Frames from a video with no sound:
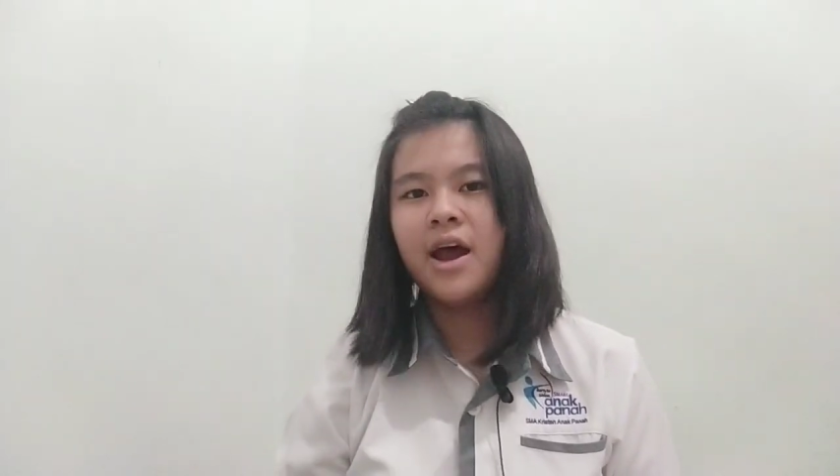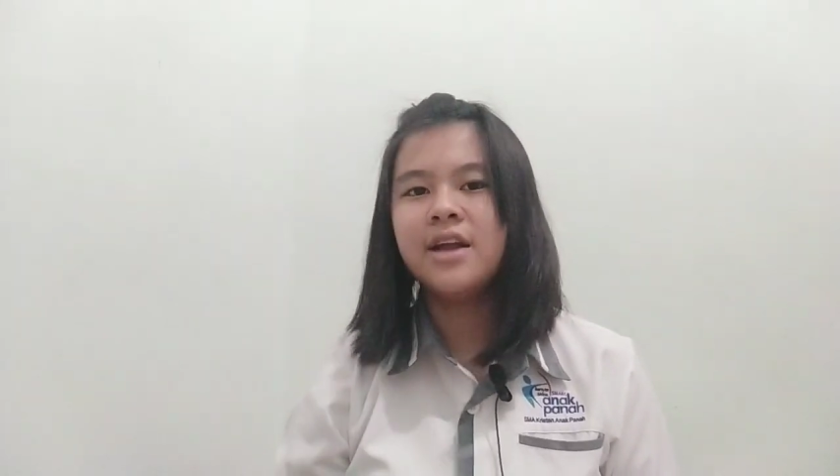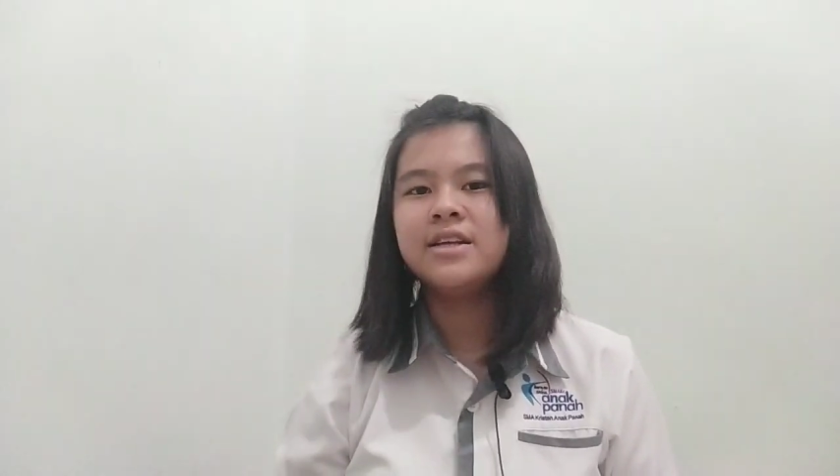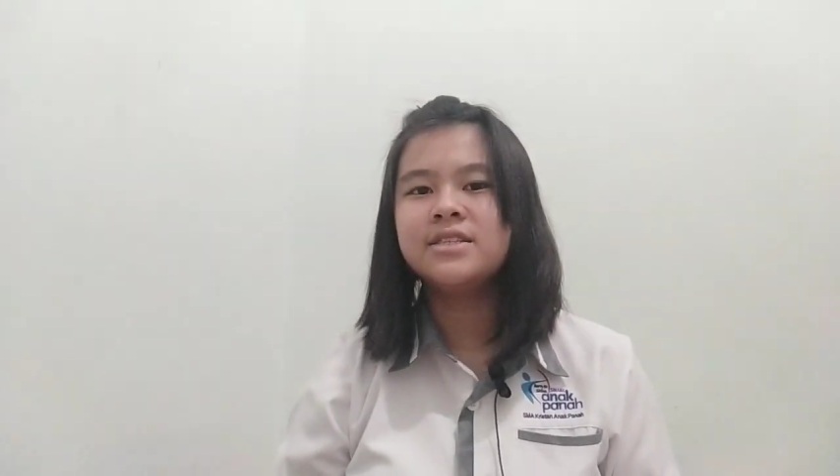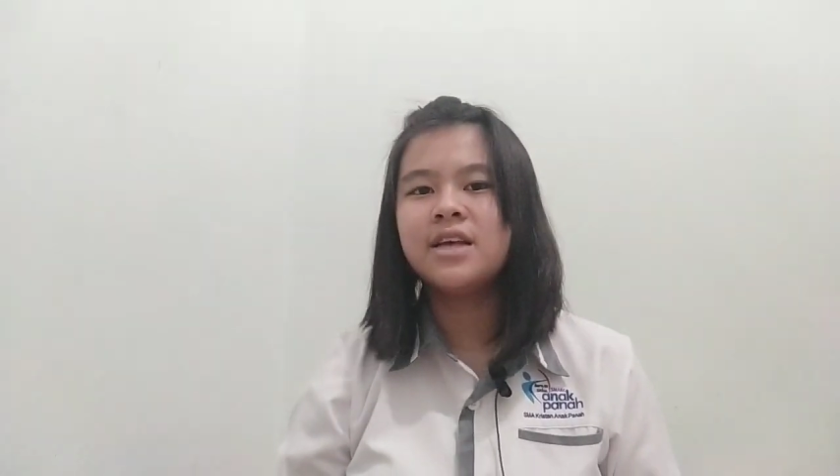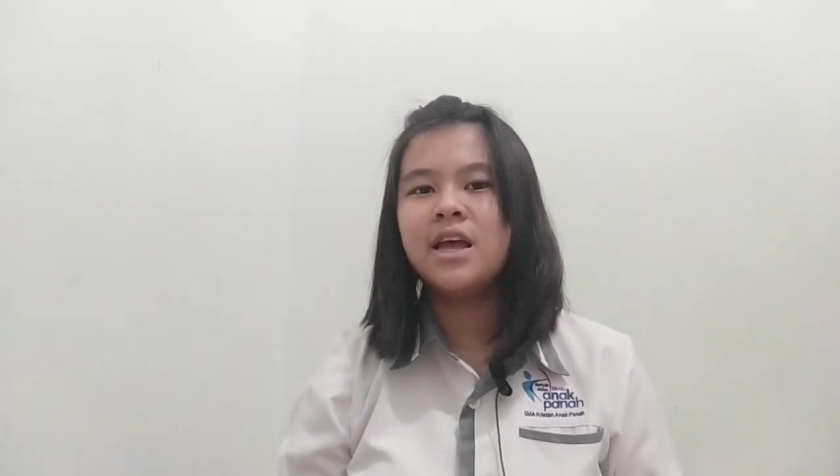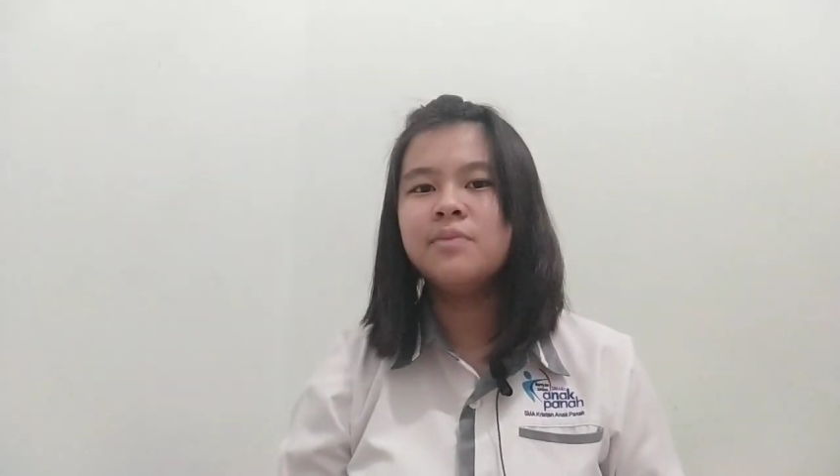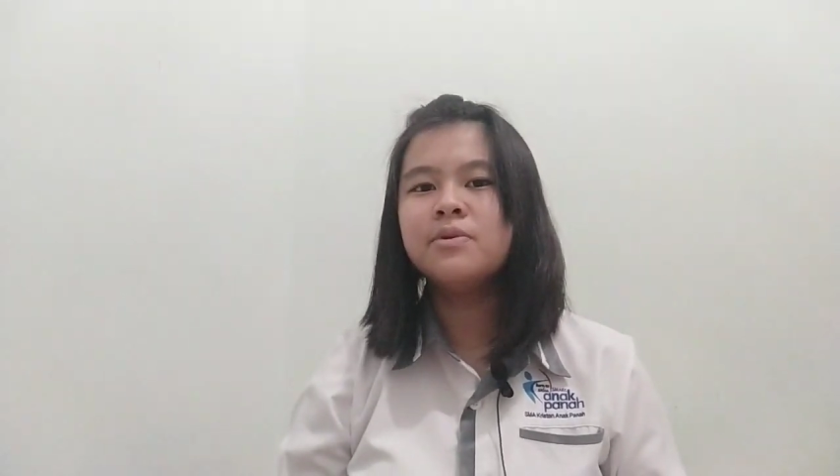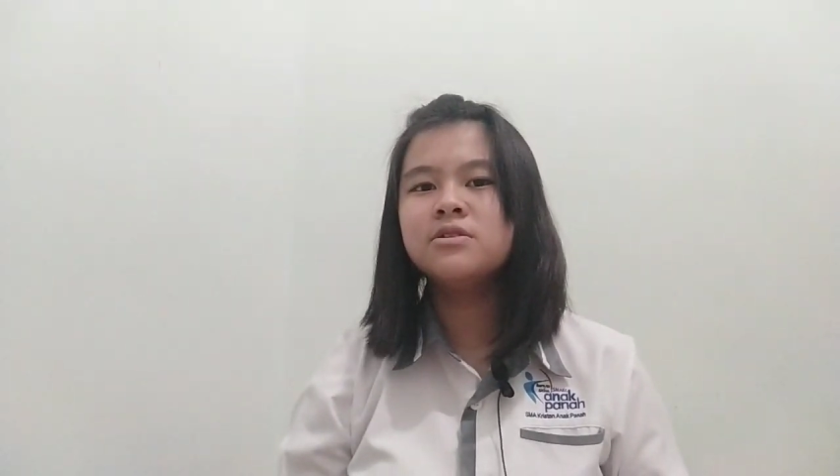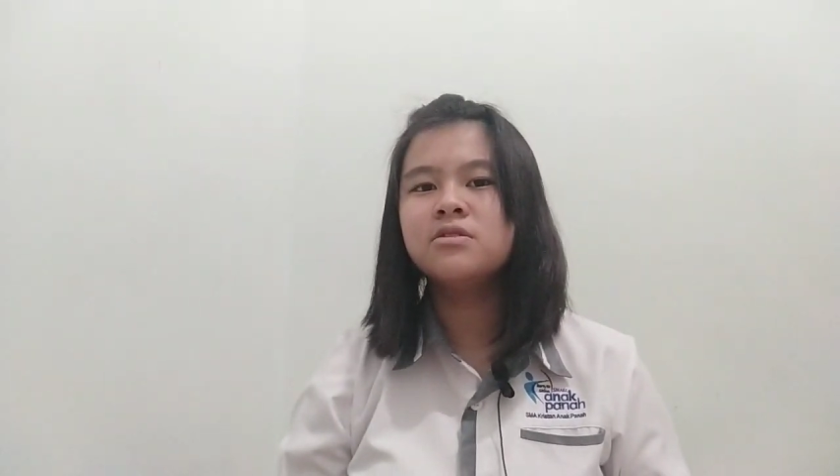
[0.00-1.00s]
and is
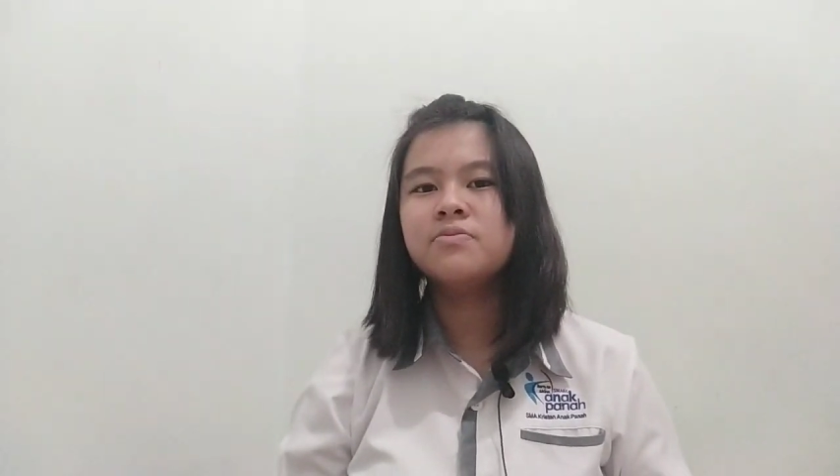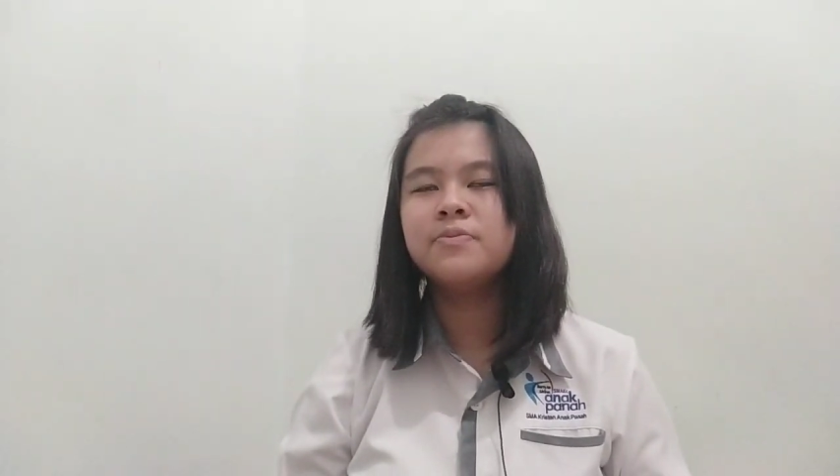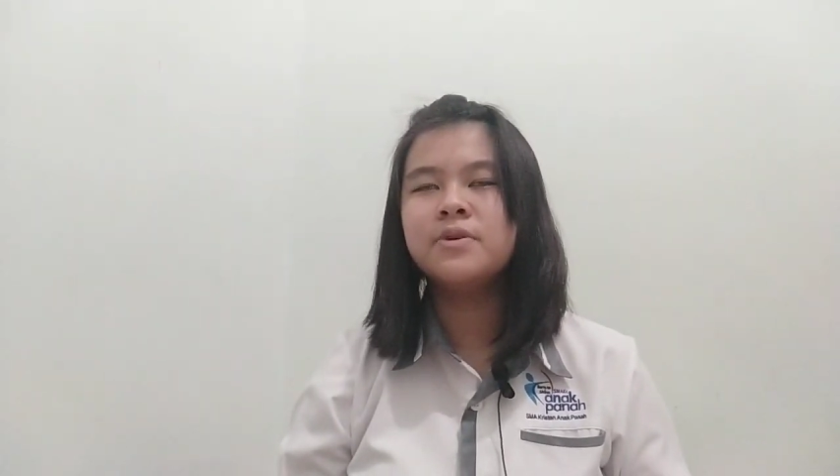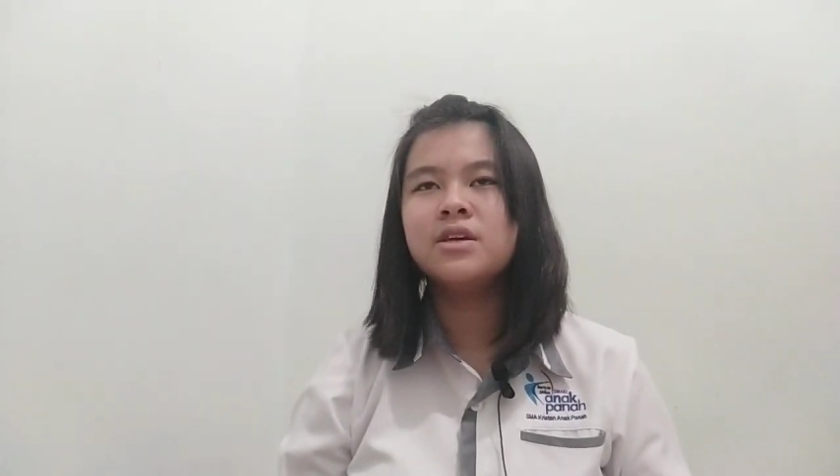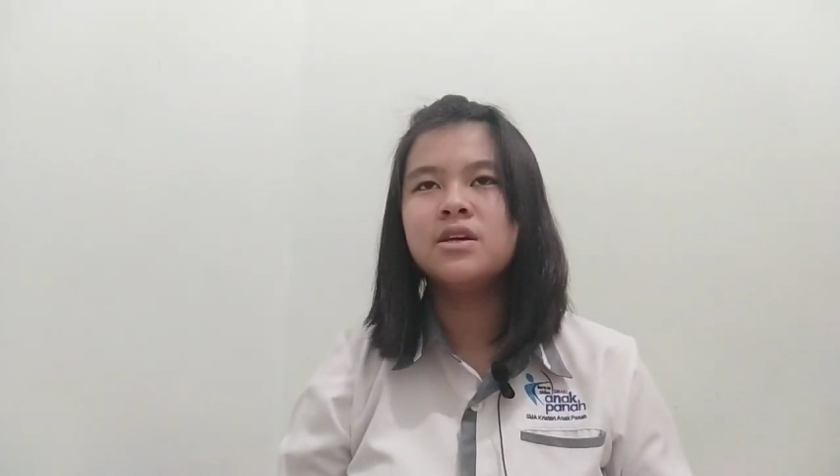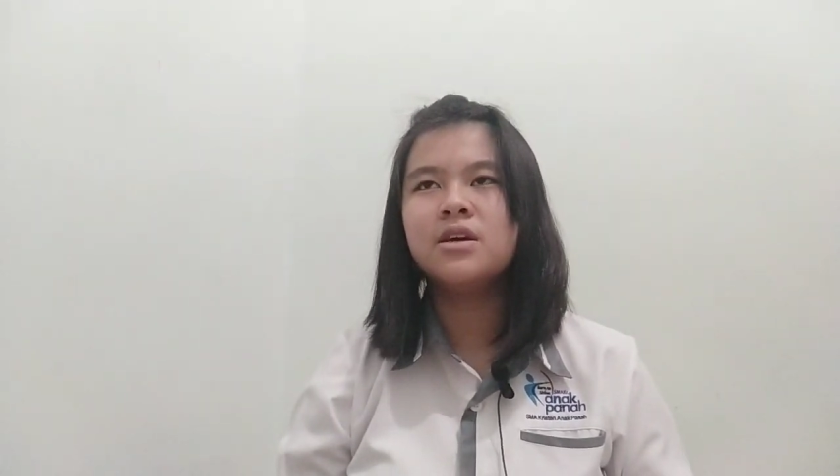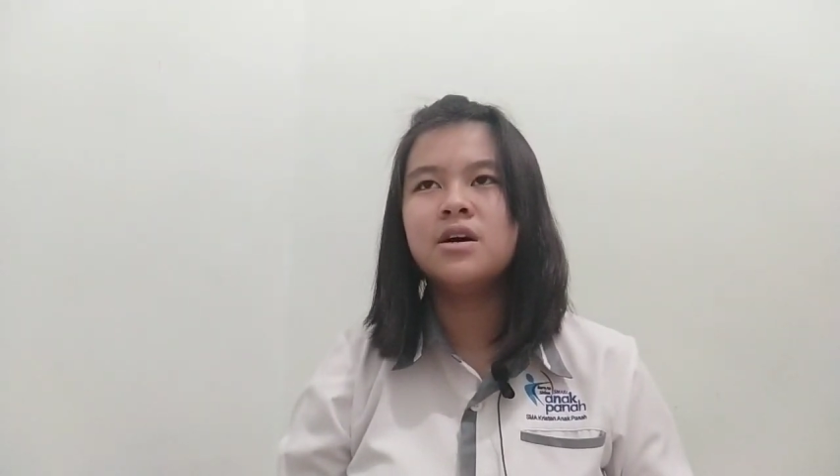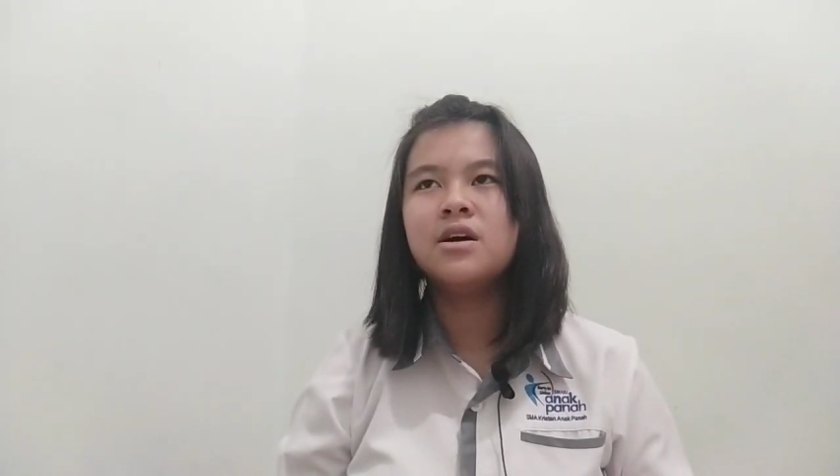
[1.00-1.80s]
able to be